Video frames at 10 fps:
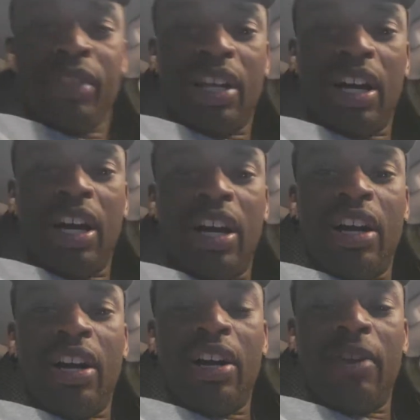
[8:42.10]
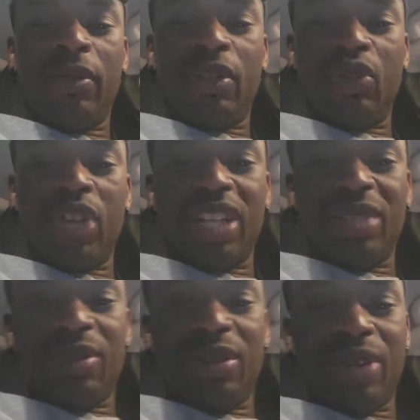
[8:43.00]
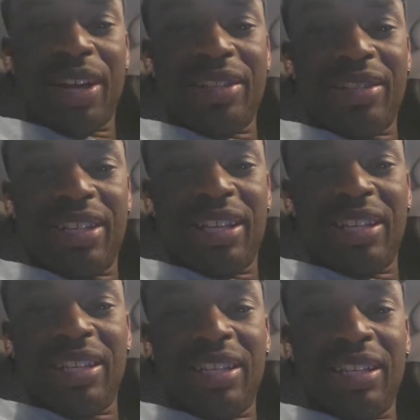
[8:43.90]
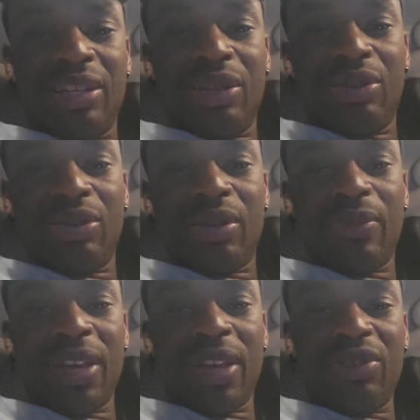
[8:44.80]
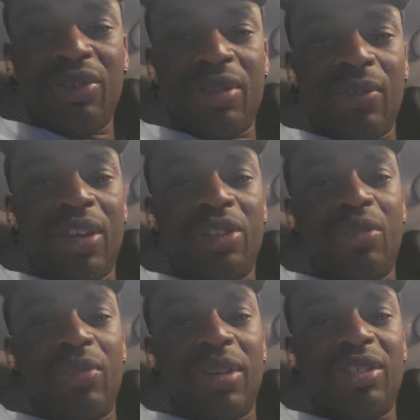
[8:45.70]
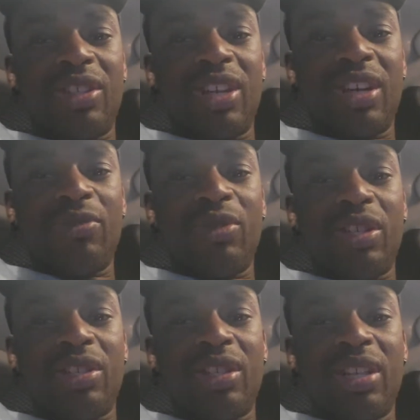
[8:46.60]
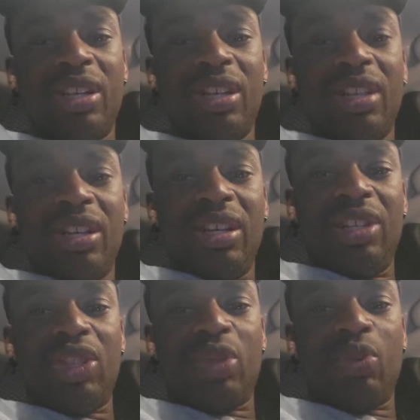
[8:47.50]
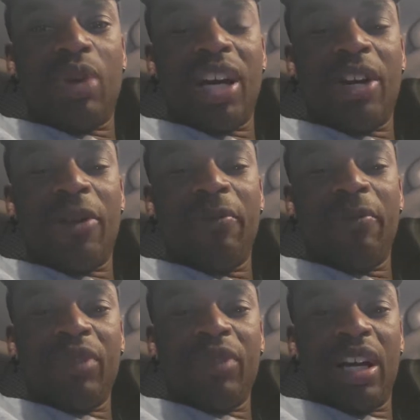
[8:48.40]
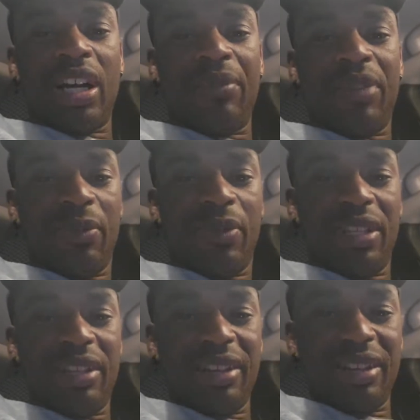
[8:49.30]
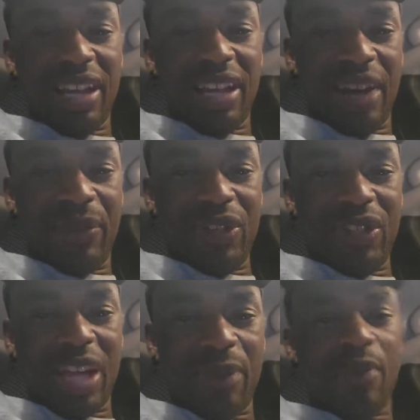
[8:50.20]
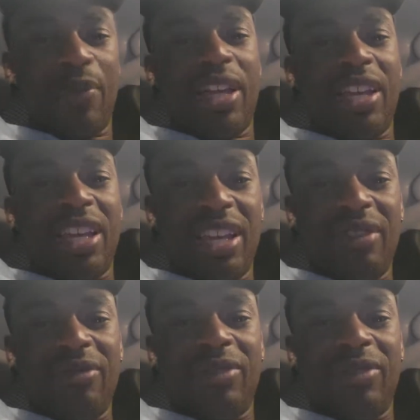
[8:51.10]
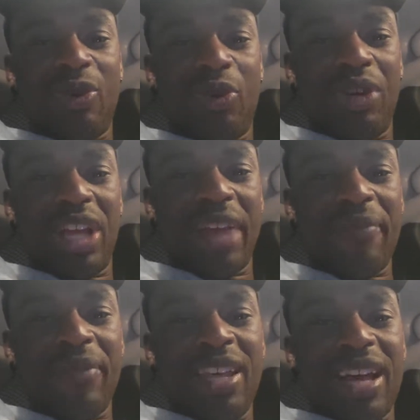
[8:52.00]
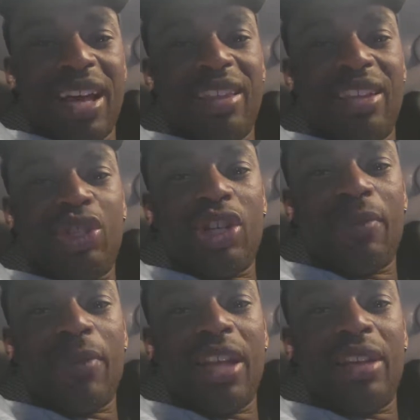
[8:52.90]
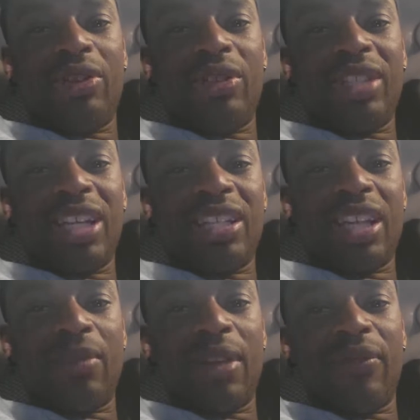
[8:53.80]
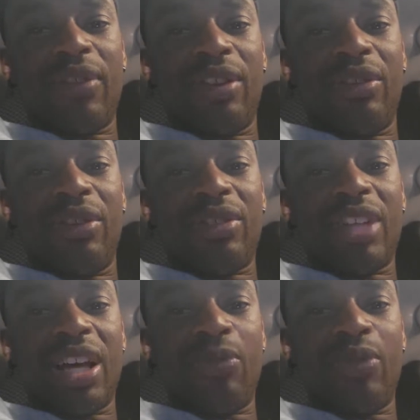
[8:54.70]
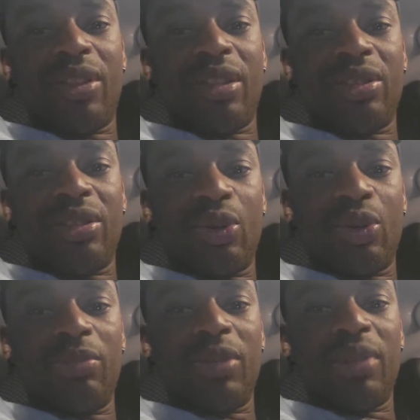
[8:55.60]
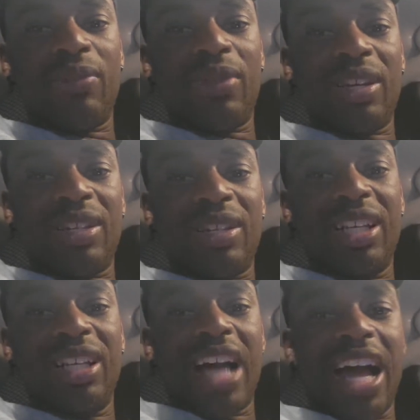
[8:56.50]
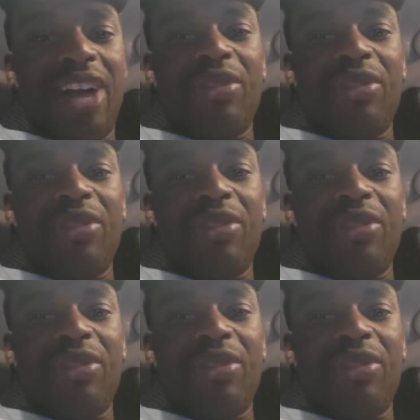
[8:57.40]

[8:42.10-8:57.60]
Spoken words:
So Dragon Spirit writes, didn't he go to the Patriots and manage to mess it up? Just wow. Yep, he did. It's Sniper Peggy. Cool name. I think Sean Payton only signs AB if they agree to stop with the social media BS.